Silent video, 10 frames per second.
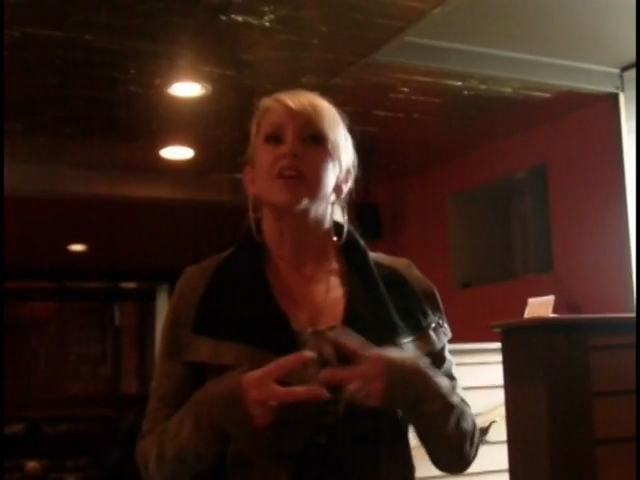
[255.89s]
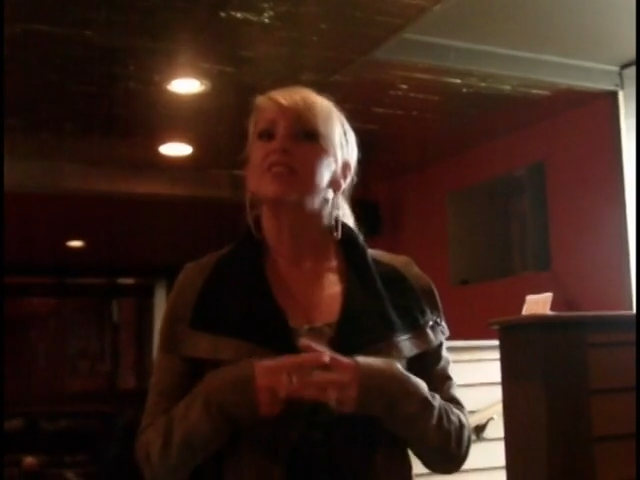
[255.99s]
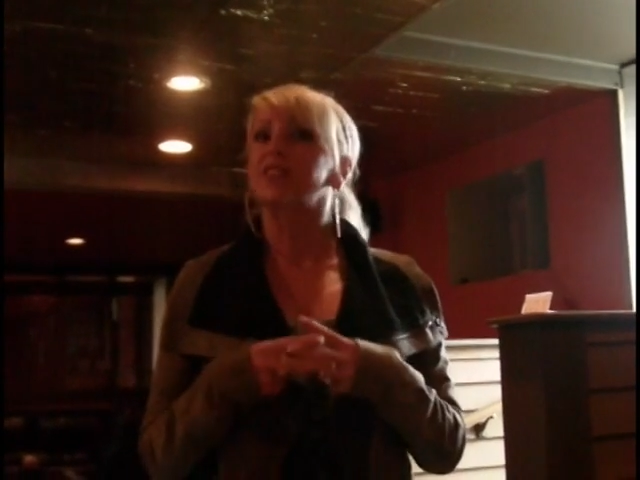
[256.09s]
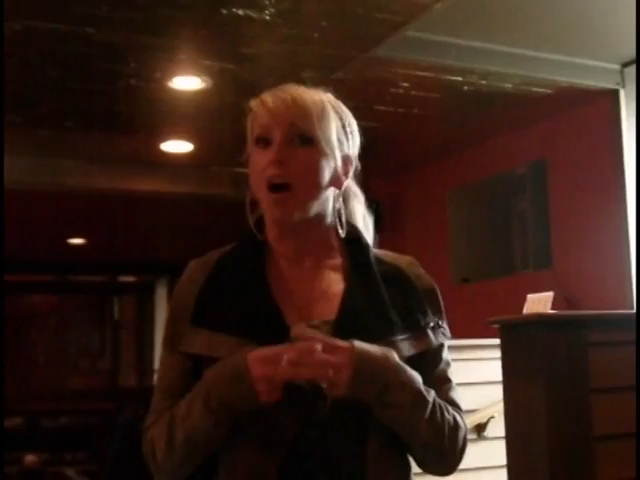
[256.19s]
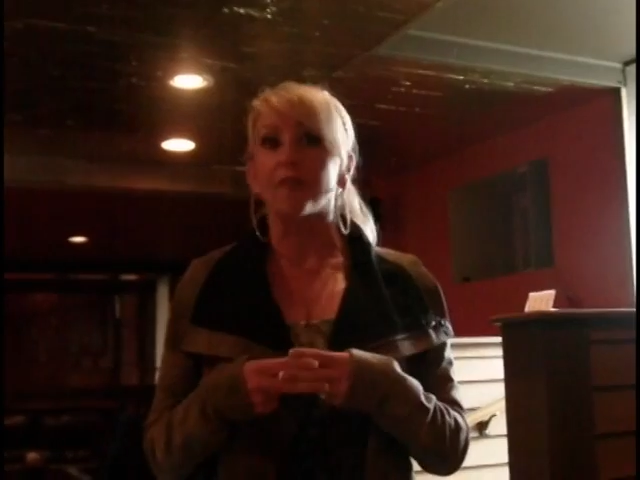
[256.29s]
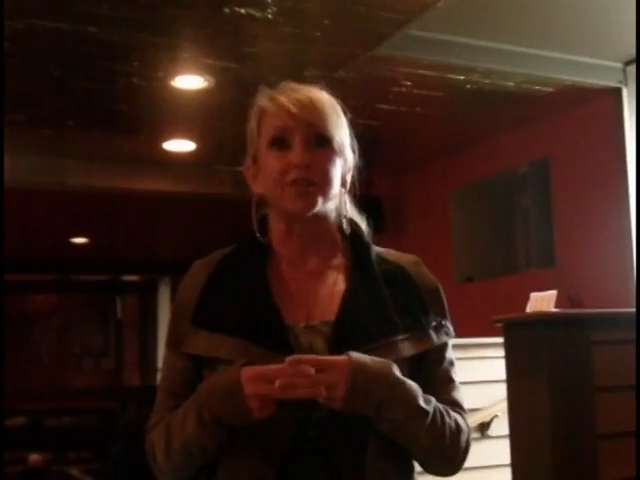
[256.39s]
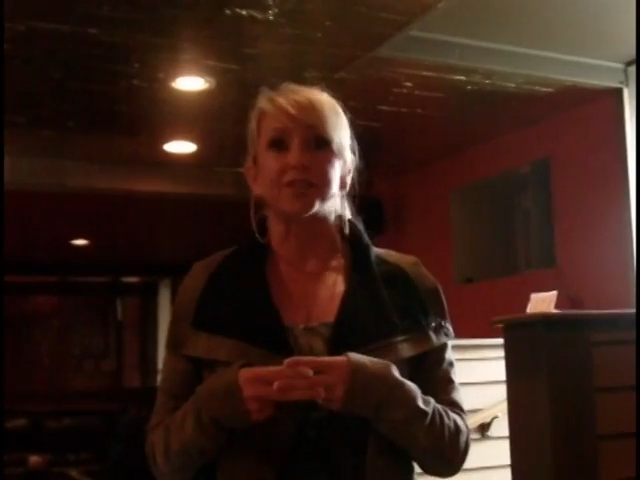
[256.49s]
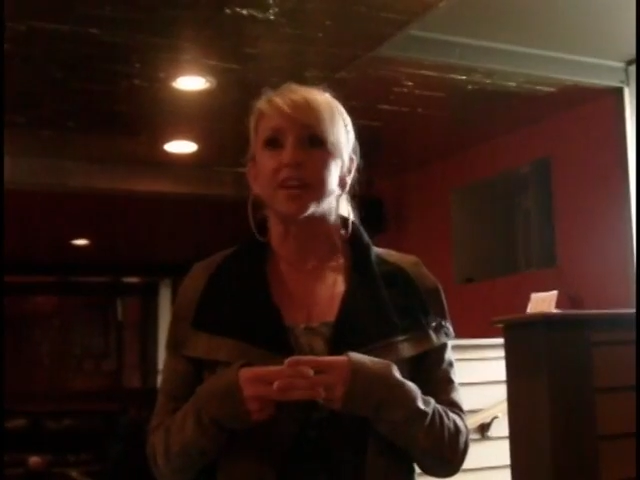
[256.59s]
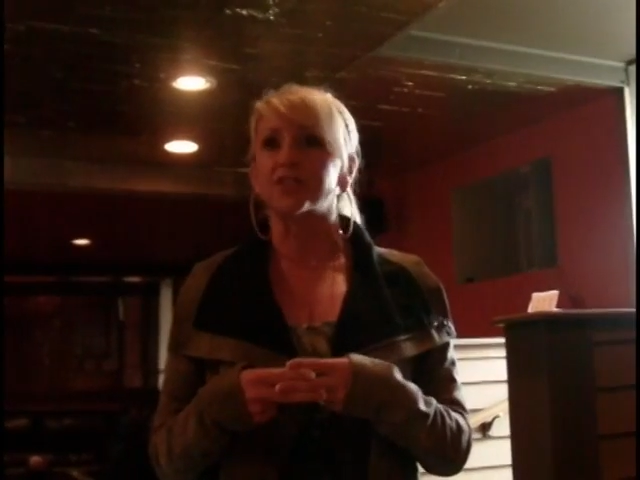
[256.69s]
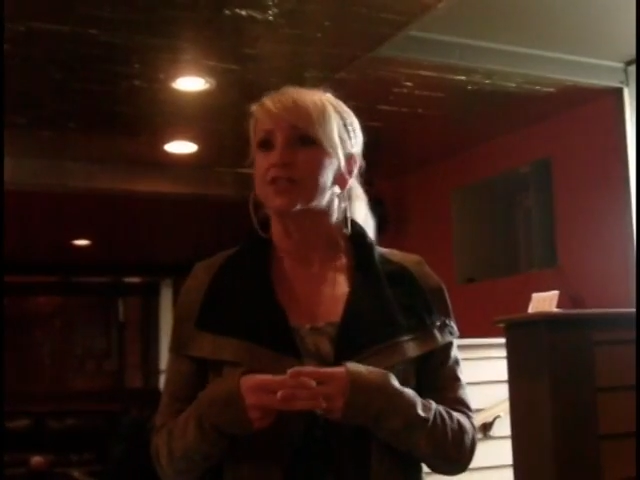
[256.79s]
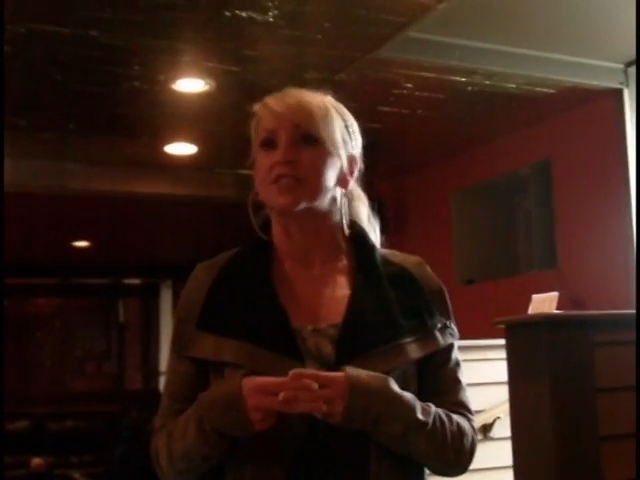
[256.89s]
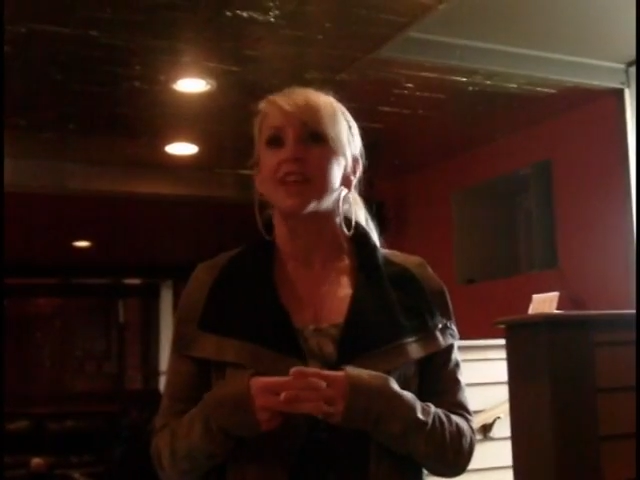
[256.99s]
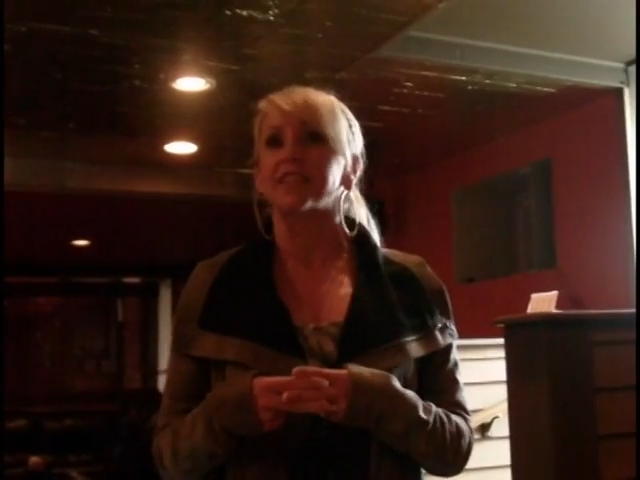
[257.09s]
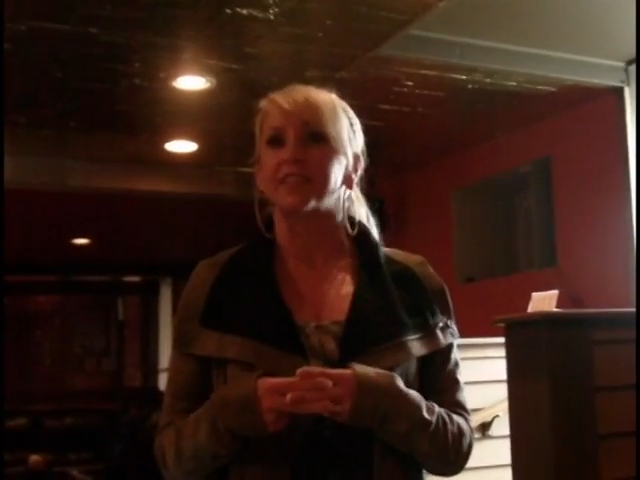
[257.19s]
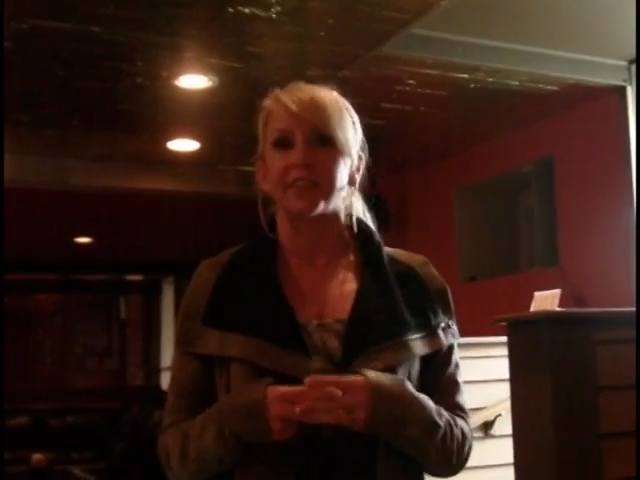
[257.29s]
It's conversations, it's
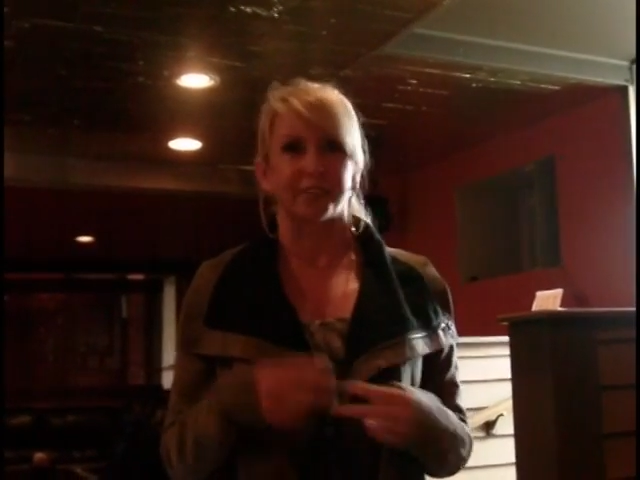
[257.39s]
not sales.